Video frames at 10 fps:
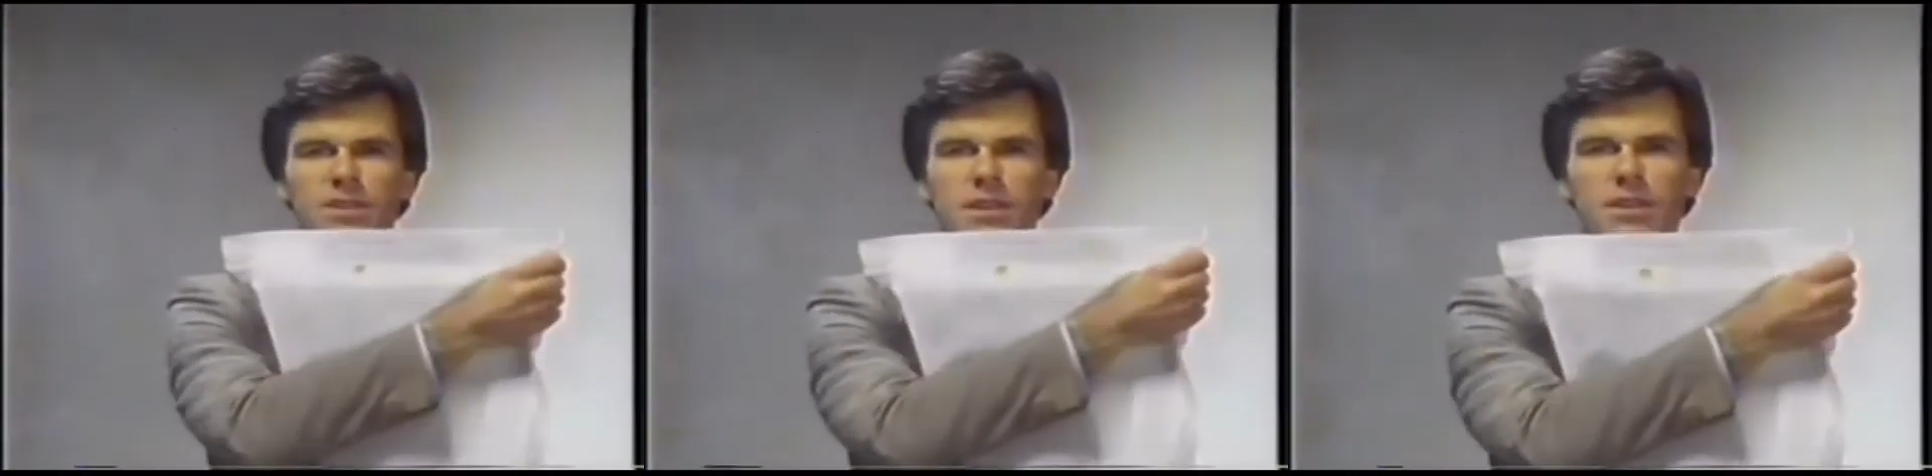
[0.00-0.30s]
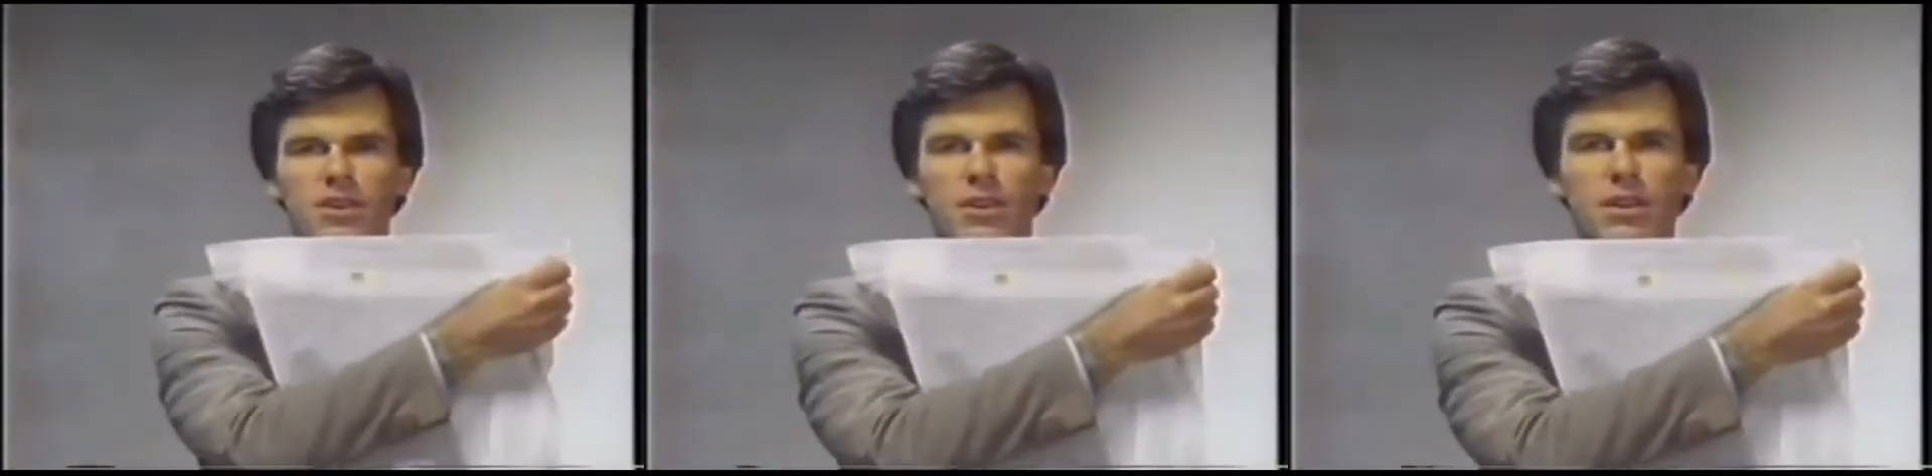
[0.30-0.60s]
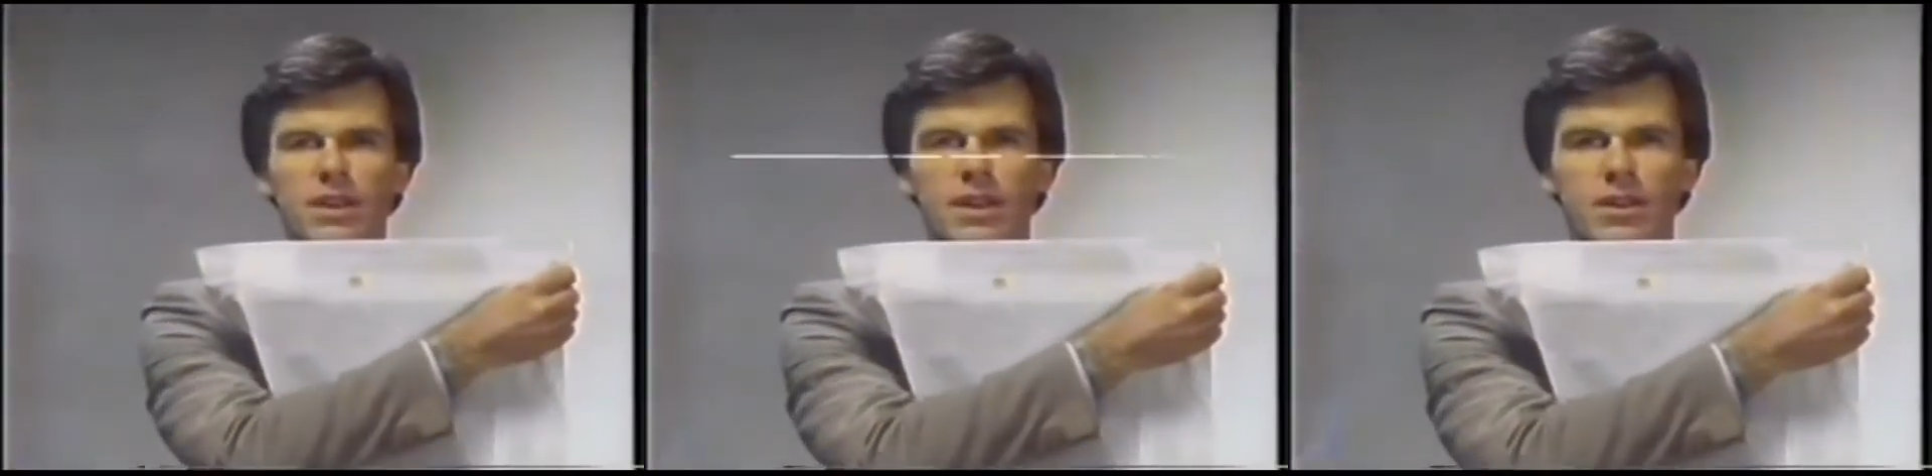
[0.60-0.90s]
See this
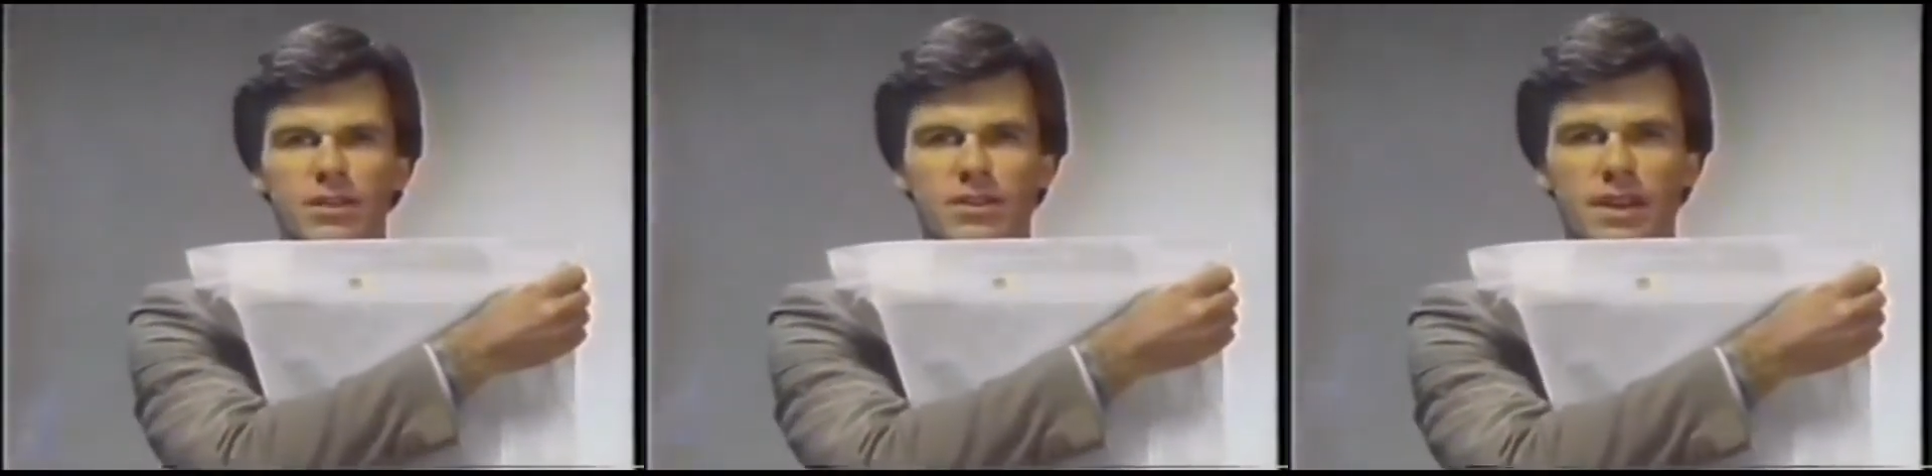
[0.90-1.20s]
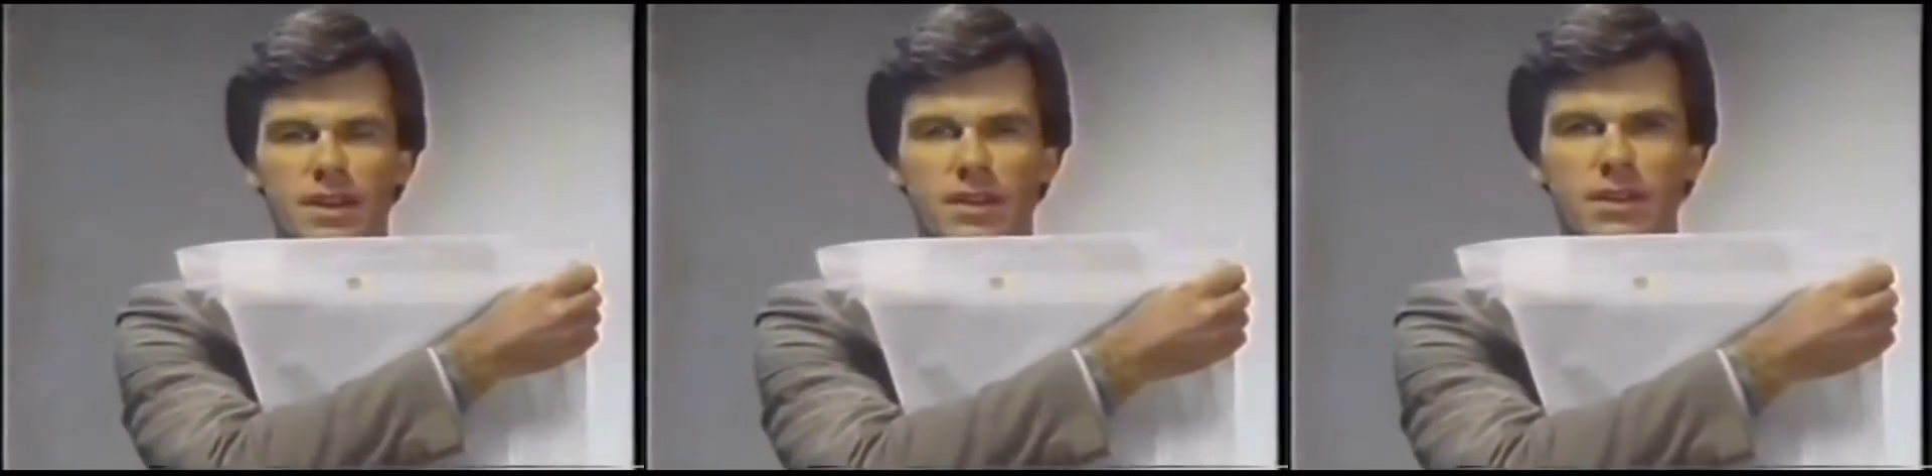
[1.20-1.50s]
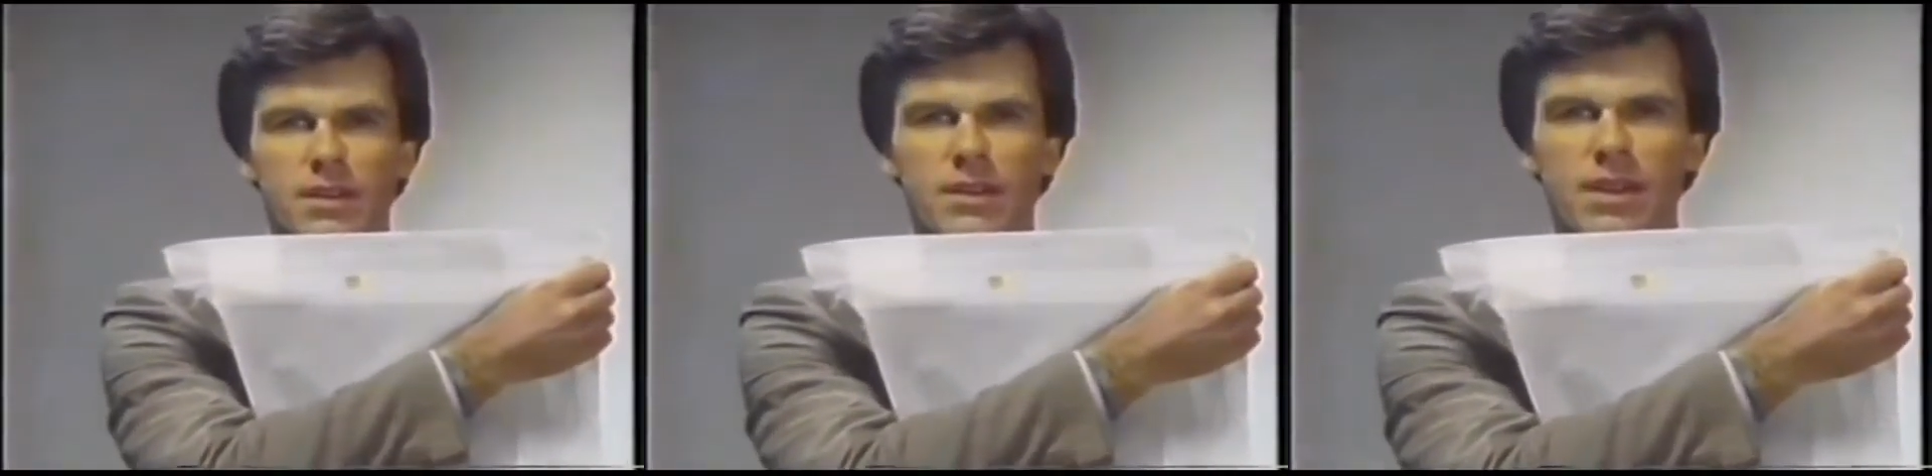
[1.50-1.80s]
ugly yellow
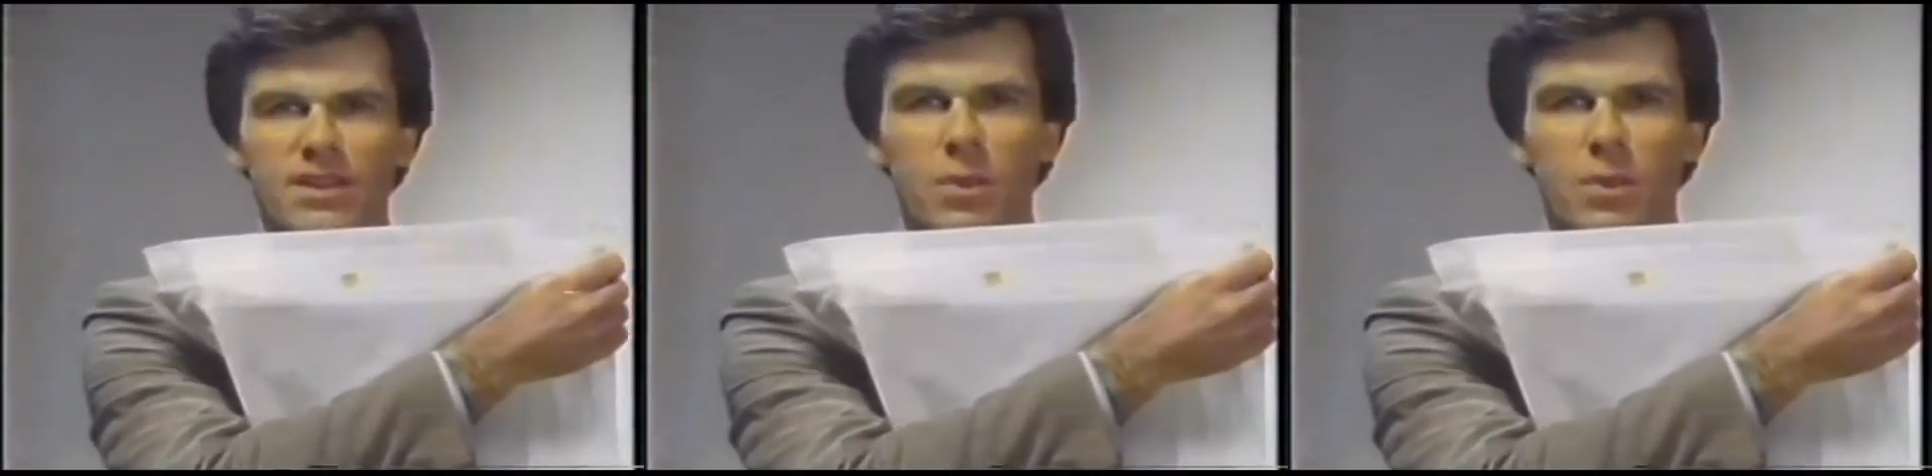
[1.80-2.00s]
stain?